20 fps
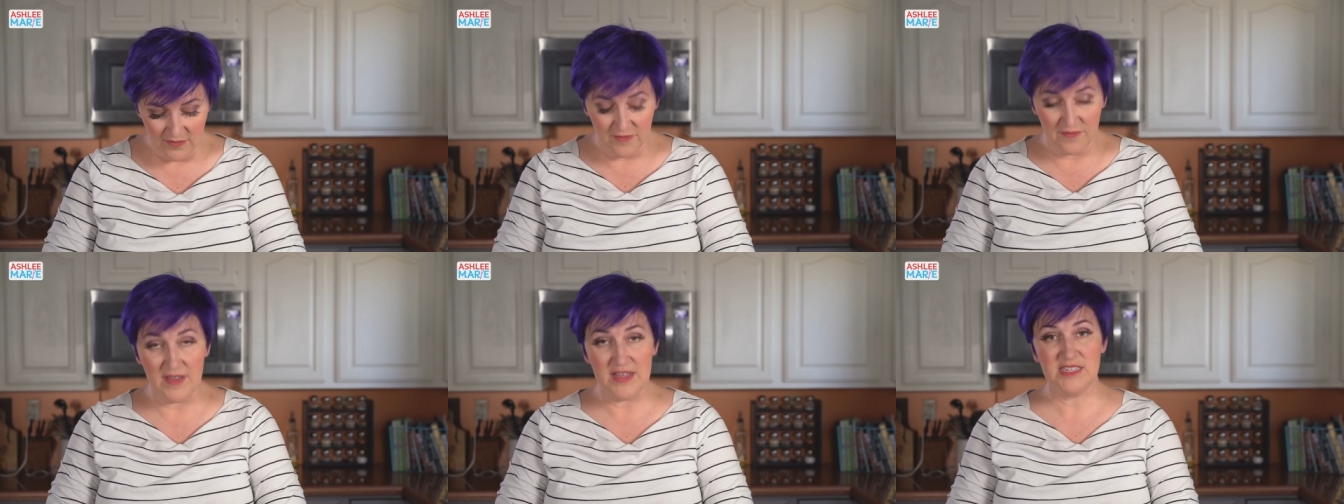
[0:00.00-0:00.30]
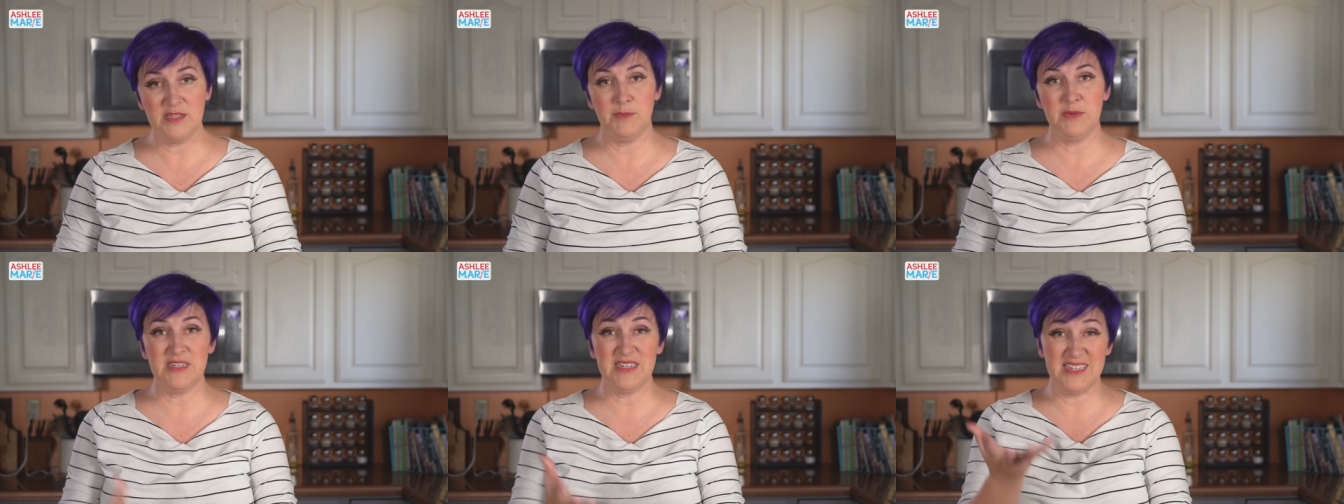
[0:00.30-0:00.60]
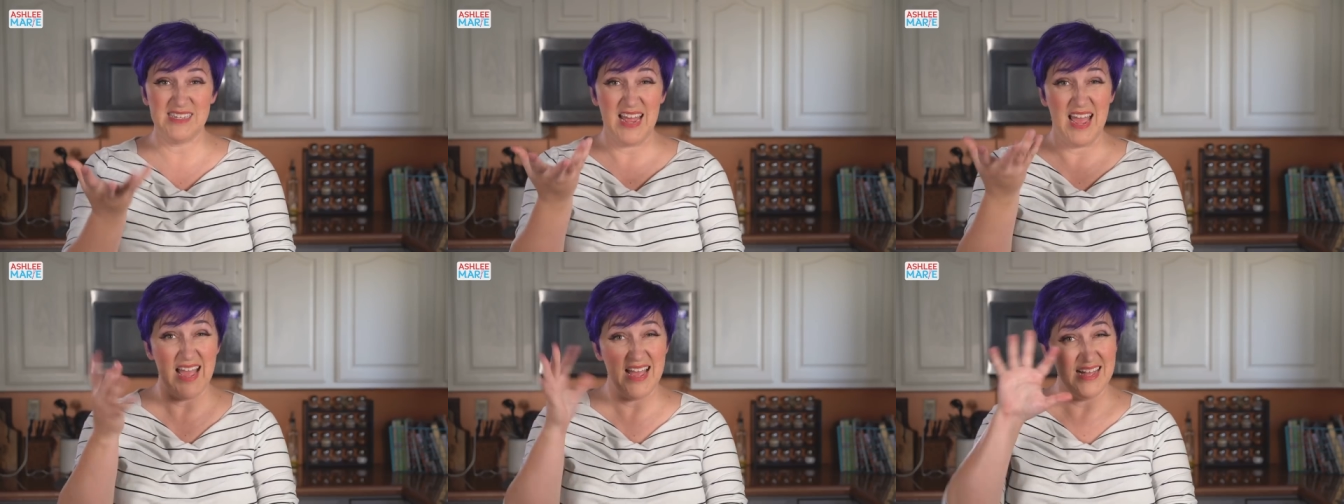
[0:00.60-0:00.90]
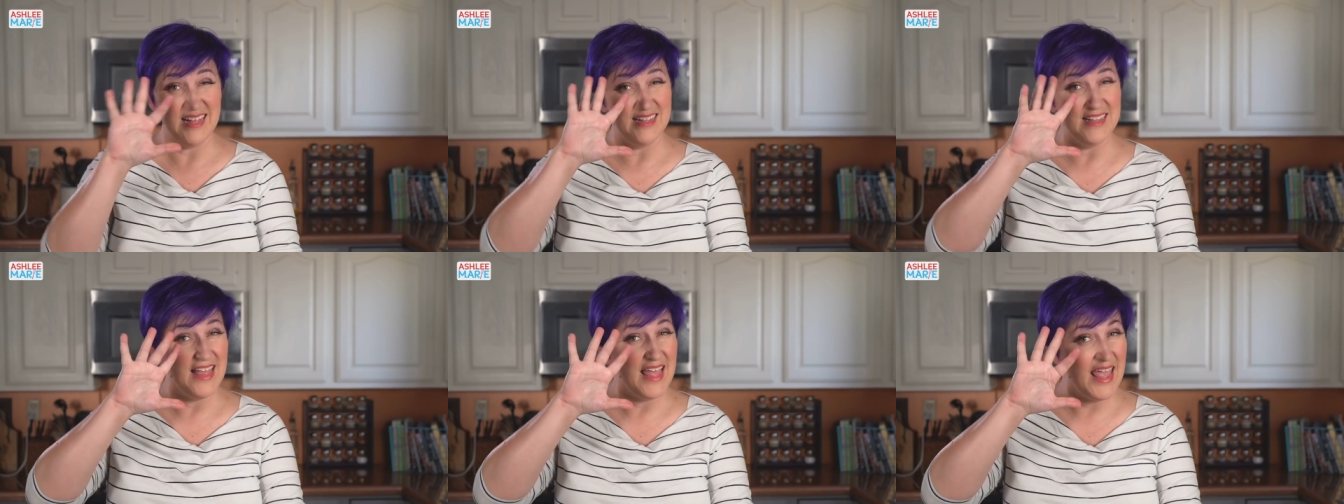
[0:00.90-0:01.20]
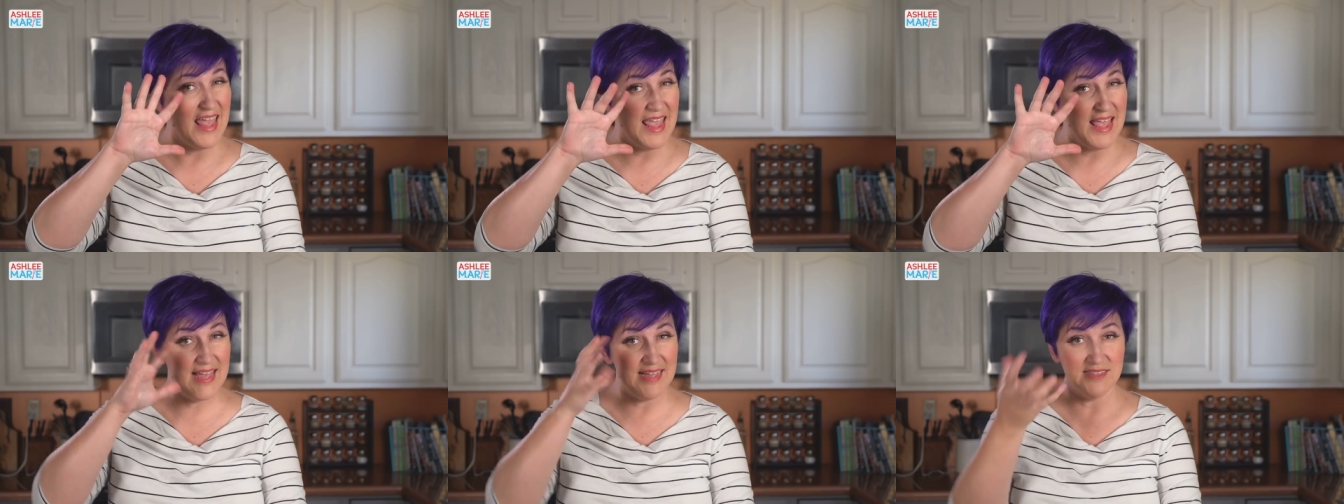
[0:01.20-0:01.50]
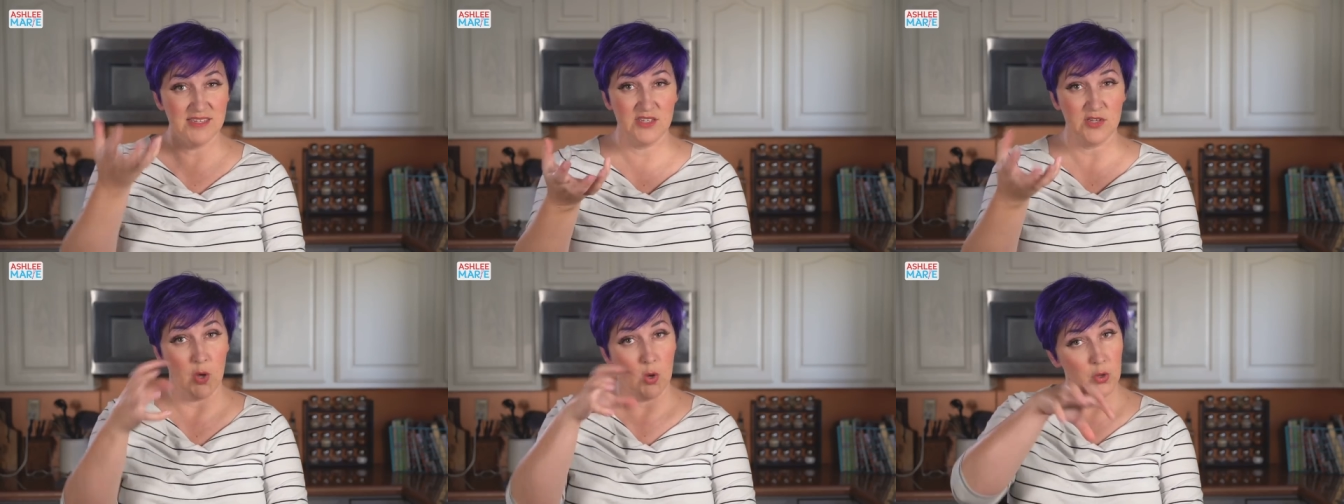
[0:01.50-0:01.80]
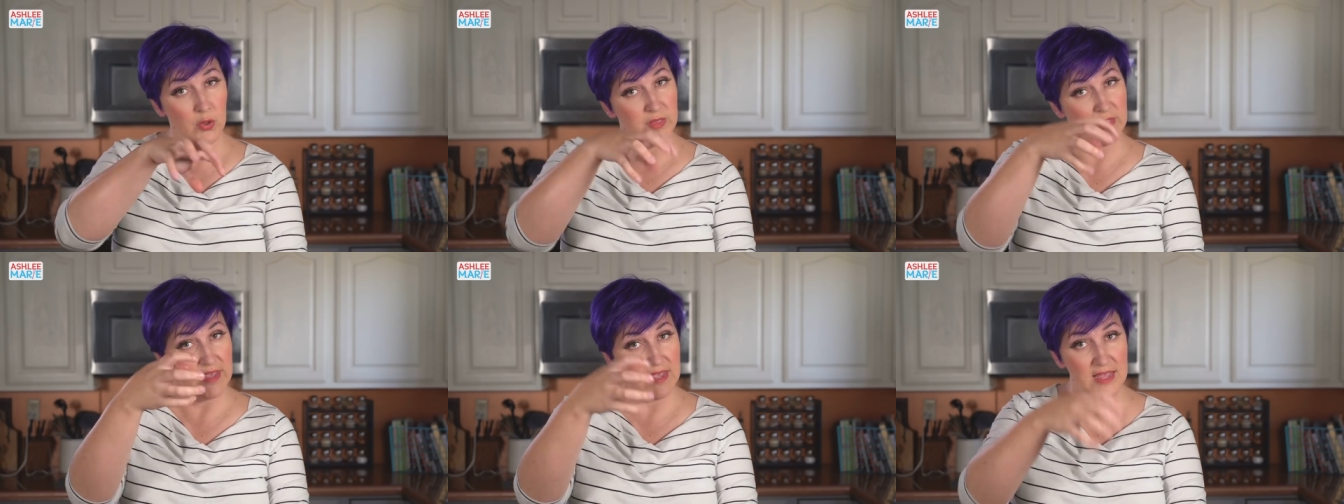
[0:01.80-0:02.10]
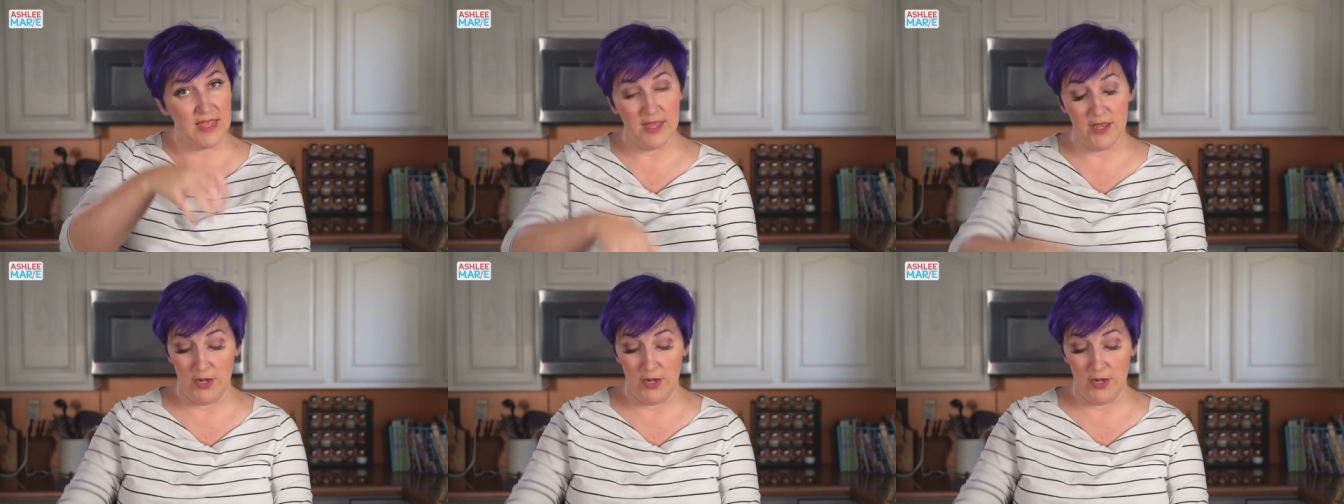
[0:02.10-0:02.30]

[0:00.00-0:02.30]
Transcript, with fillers: Facebook style hands only,